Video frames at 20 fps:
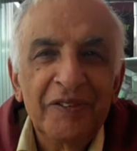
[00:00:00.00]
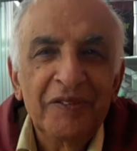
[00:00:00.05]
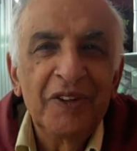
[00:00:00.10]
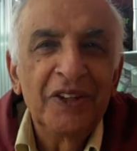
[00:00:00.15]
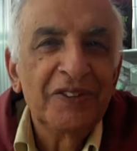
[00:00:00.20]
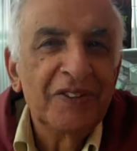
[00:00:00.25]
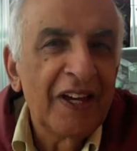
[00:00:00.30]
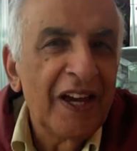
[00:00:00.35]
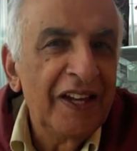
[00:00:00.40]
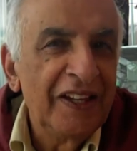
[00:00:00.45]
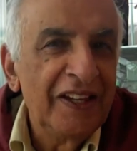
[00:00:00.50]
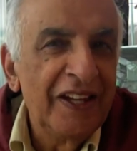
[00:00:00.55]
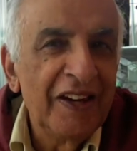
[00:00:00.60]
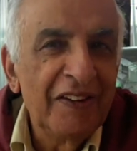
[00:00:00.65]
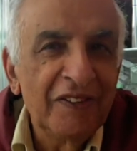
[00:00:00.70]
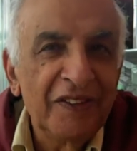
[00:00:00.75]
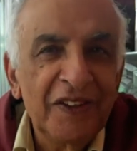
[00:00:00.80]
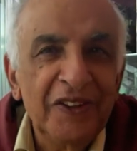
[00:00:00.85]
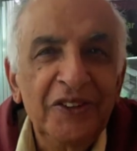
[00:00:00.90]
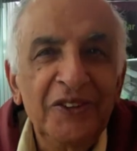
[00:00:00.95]
which I
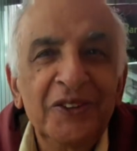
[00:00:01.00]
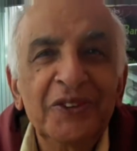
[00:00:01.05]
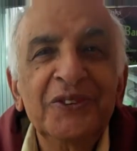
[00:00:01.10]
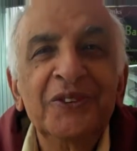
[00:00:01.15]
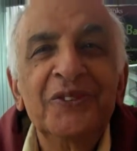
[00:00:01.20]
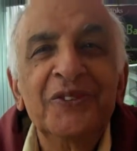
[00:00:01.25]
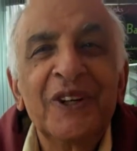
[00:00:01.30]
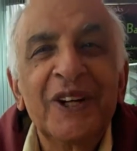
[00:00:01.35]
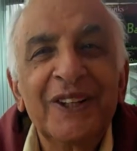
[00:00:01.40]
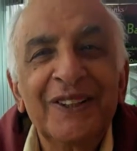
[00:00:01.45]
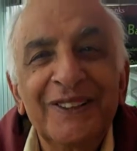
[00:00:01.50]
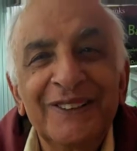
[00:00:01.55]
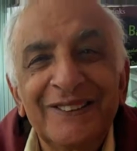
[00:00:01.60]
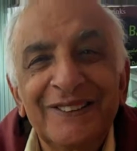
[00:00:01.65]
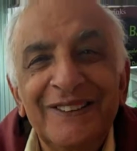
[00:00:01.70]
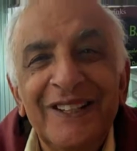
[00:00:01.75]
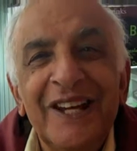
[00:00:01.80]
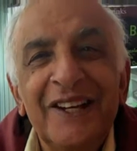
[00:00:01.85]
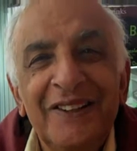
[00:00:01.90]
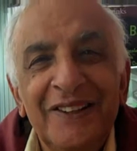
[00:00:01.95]
never knew what
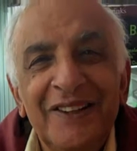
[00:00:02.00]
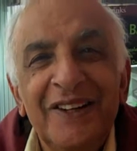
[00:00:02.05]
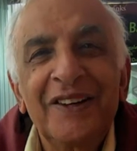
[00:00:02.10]
is that